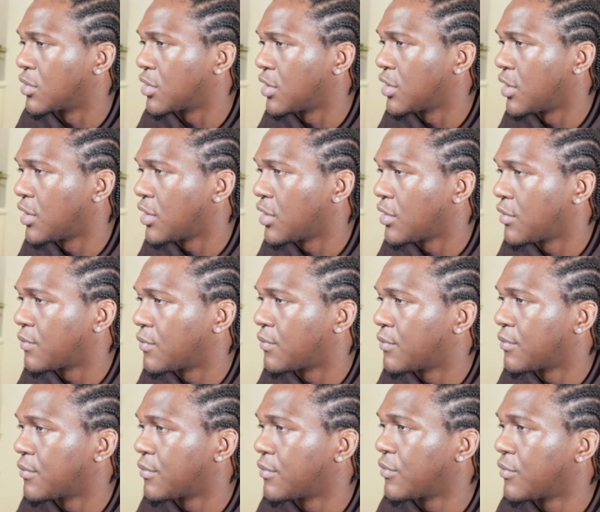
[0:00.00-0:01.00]
Okay,
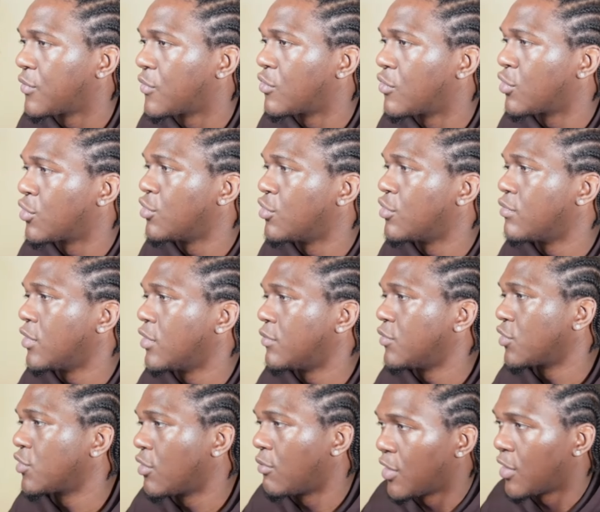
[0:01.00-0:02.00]
we're going to open up
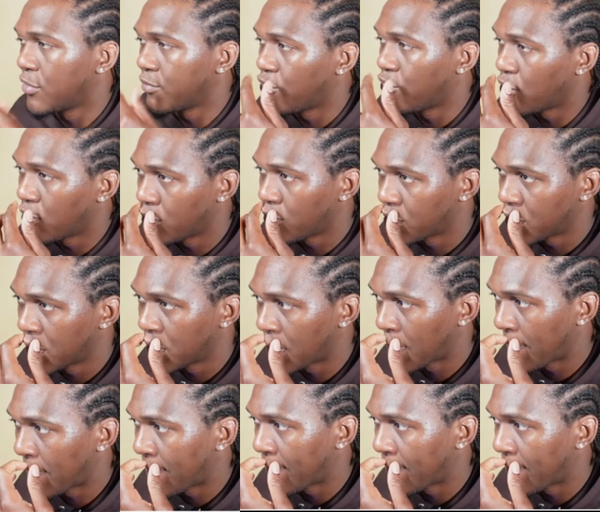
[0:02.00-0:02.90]
the command prompt.